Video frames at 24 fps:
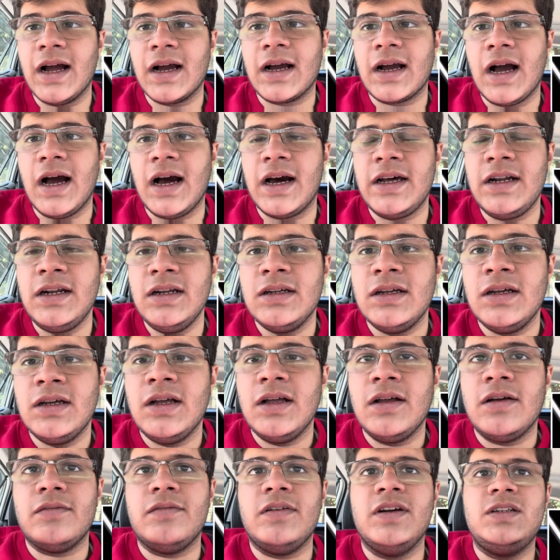car
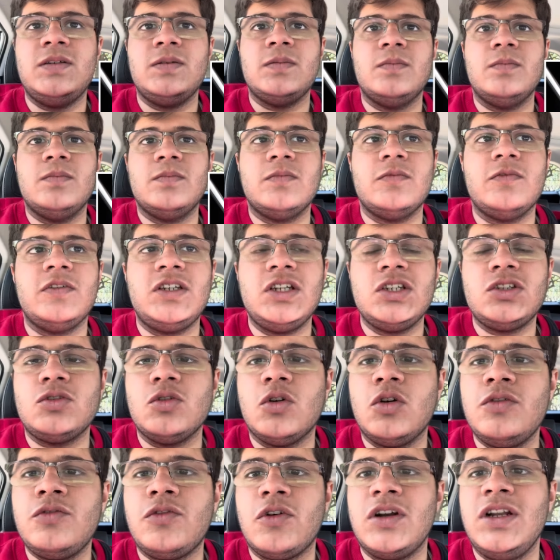which is
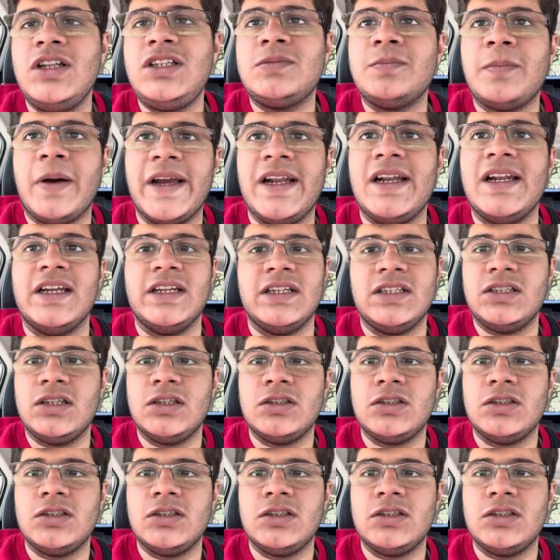known for its mileage.